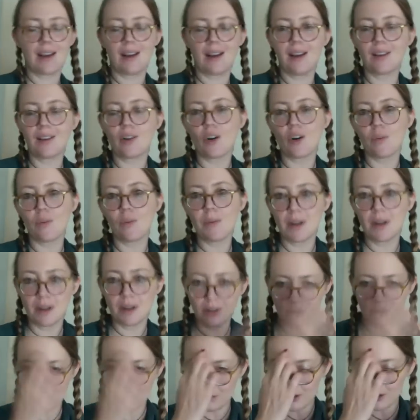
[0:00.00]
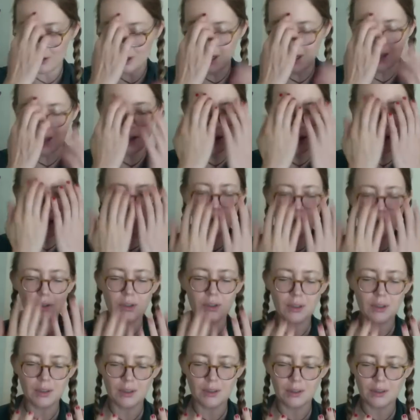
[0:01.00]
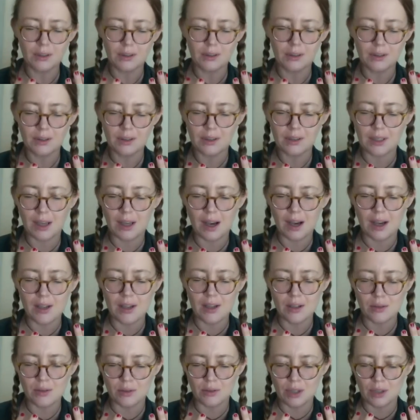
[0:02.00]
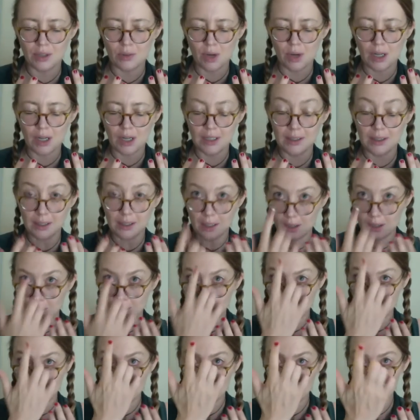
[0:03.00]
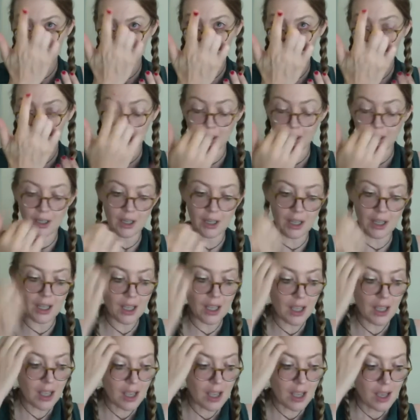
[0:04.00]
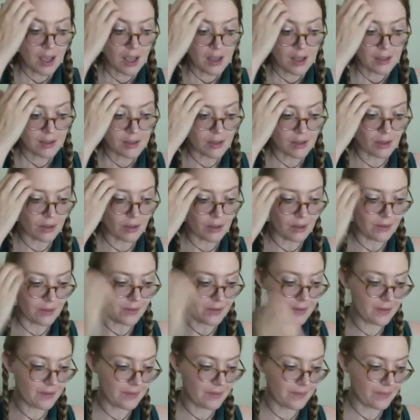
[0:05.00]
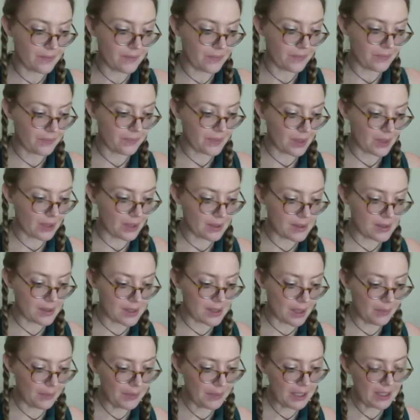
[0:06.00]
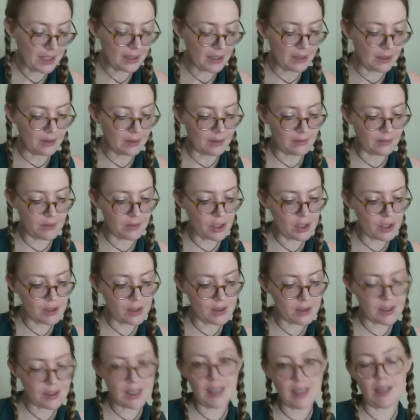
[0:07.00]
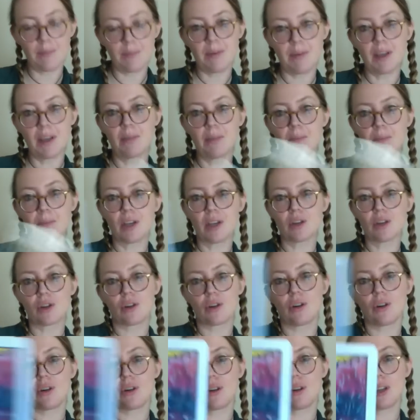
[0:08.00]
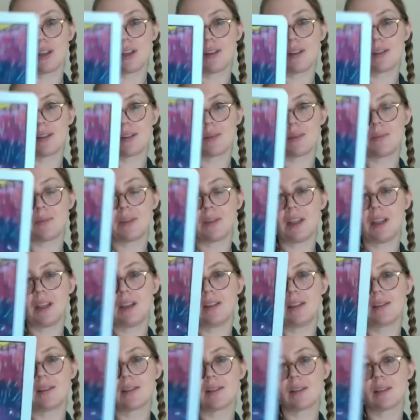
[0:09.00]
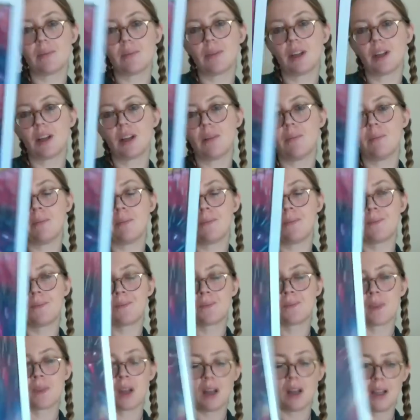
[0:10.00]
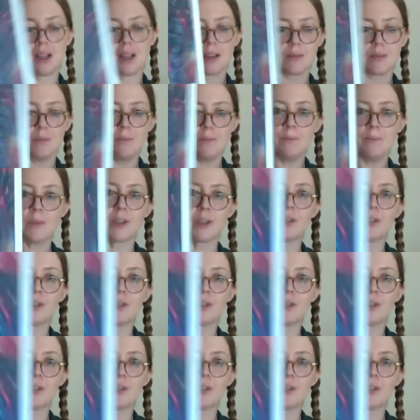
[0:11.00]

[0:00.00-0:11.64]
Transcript: like open your third eye, close the eyes to the duality and open the third eye. So something that just seeing a big picture is sometimes like what